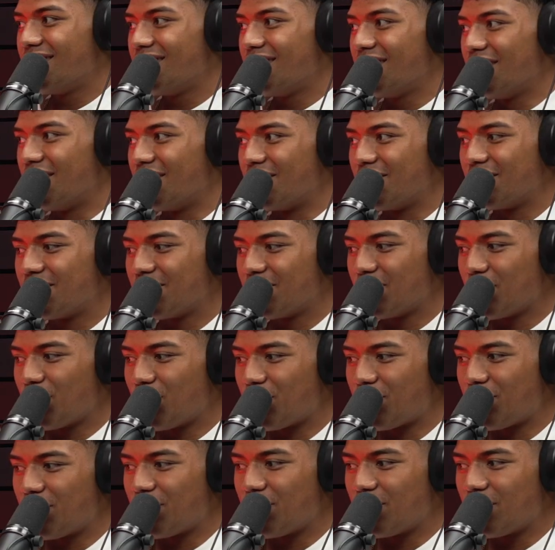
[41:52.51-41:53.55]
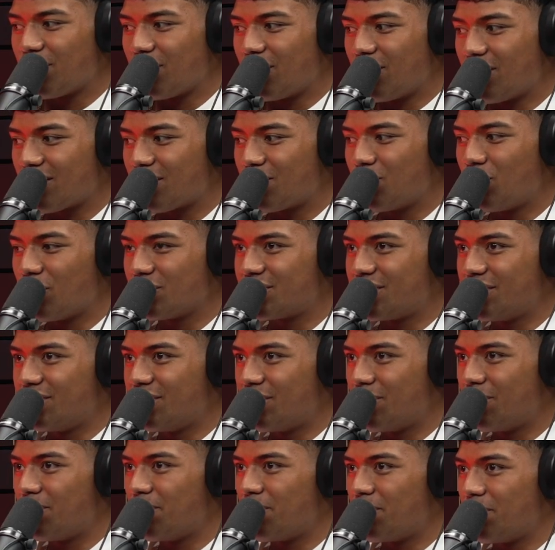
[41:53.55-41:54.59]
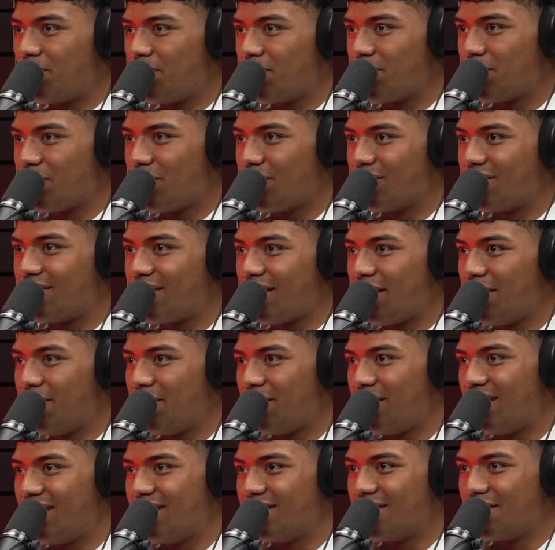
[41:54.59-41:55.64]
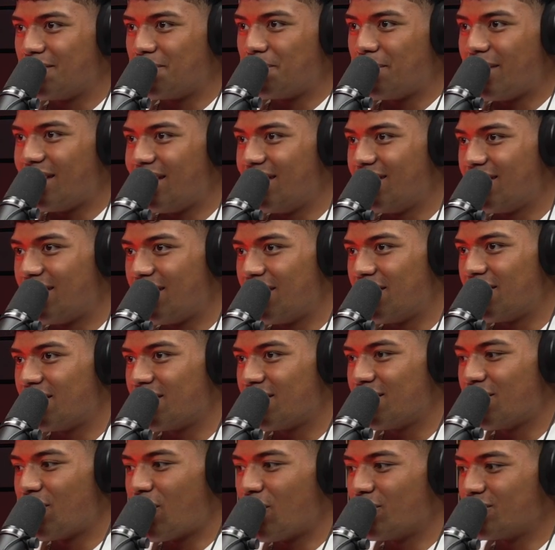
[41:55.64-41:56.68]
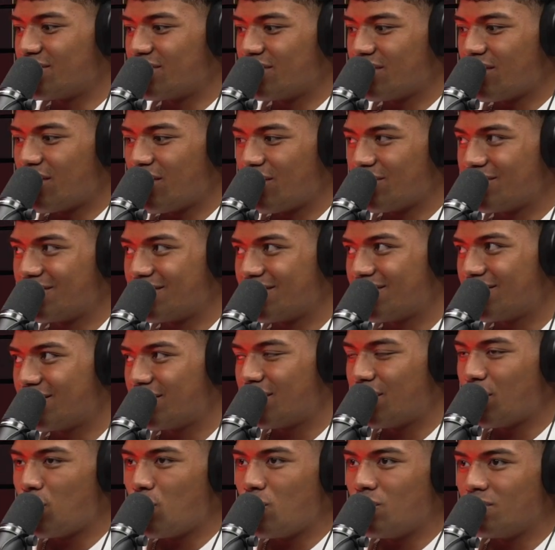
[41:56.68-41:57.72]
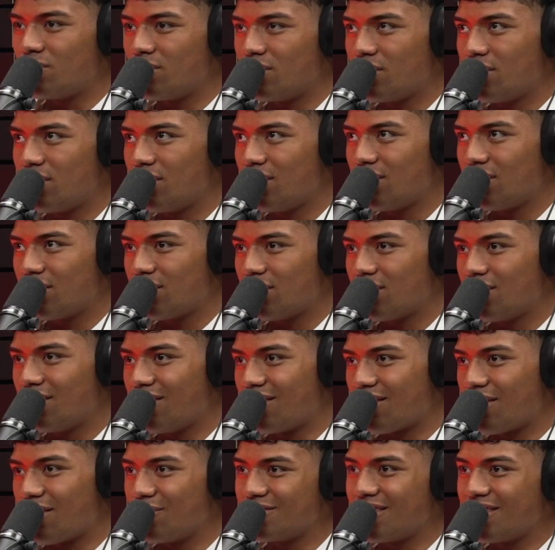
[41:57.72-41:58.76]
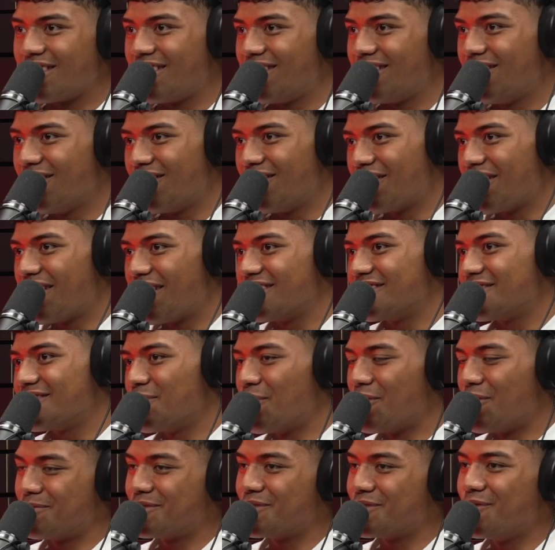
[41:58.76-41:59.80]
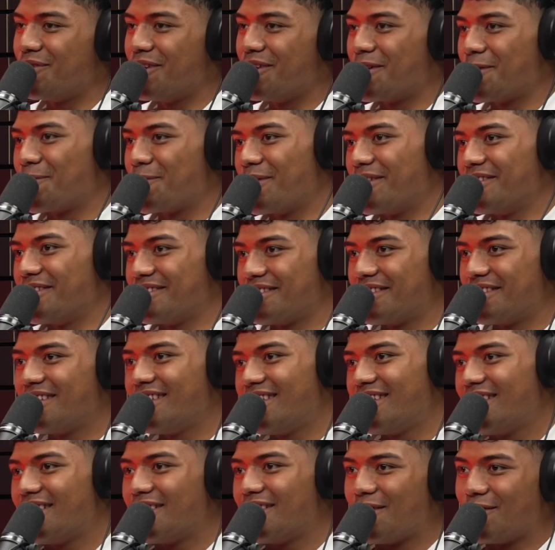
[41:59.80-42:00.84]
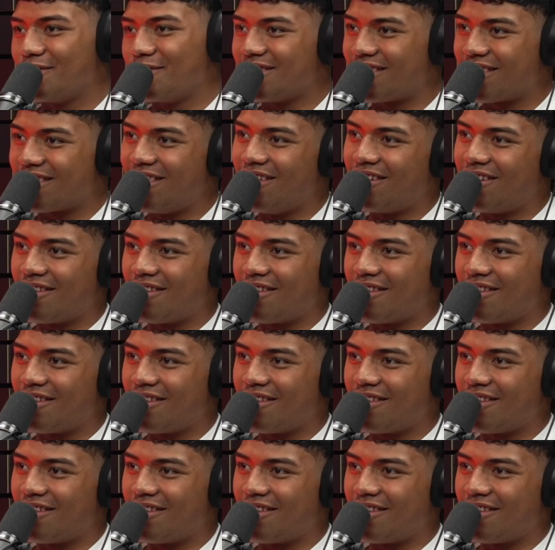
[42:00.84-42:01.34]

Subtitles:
Yeah, I was like watching them on TV and then being there. I was still, I was like younger. So I'm still young, but I was like younger